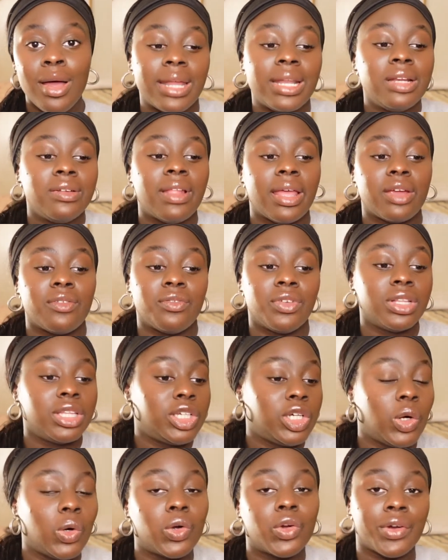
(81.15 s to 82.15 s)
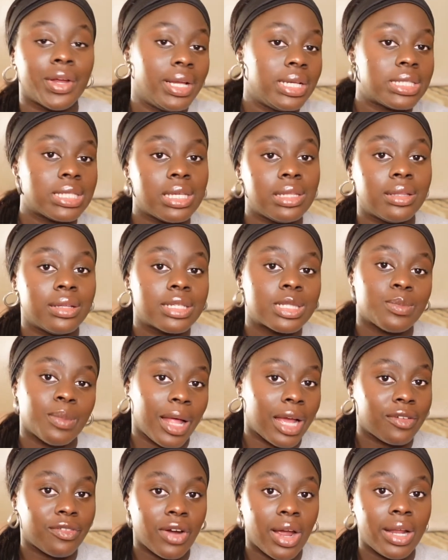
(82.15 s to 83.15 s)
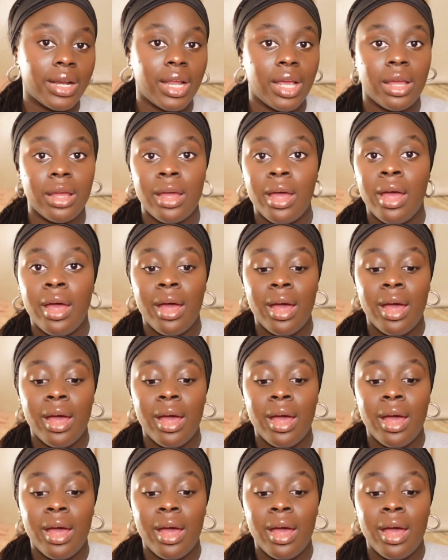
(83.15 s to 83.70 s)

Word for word: I didn't like really go crazy this Black Friday.